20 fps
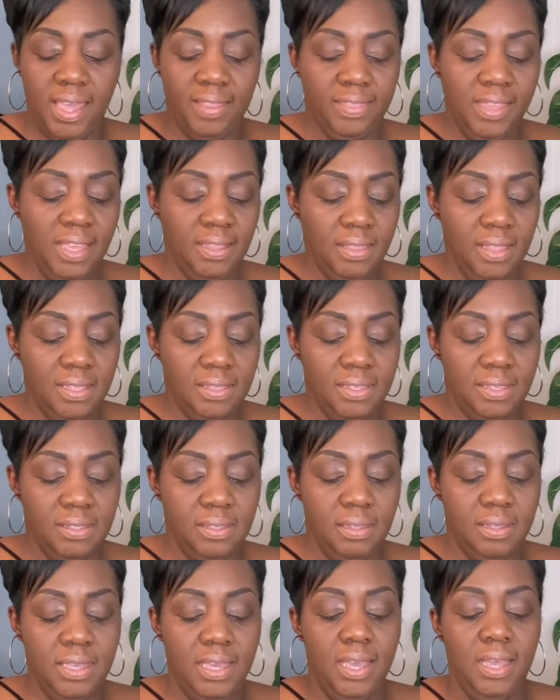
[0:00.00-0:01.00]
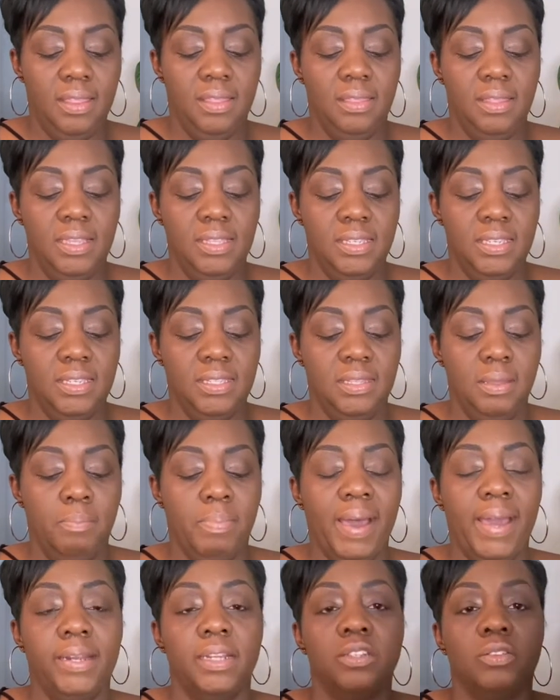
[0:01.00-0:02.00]
I think this is the, yeah, this is the
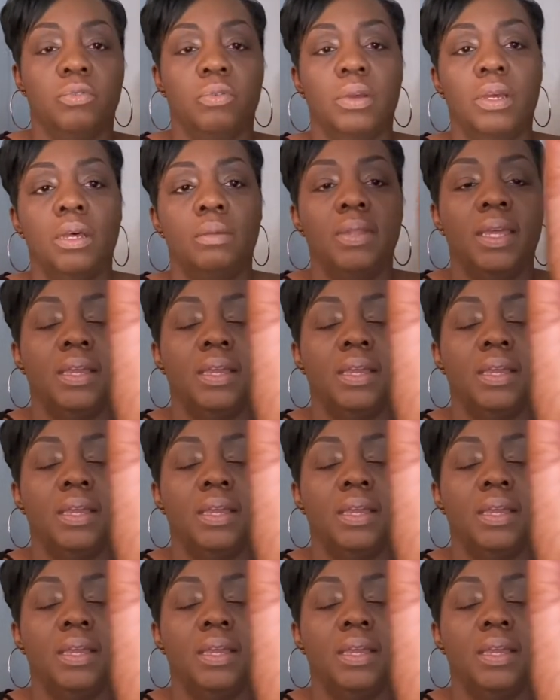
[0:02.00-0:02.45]
body scrub.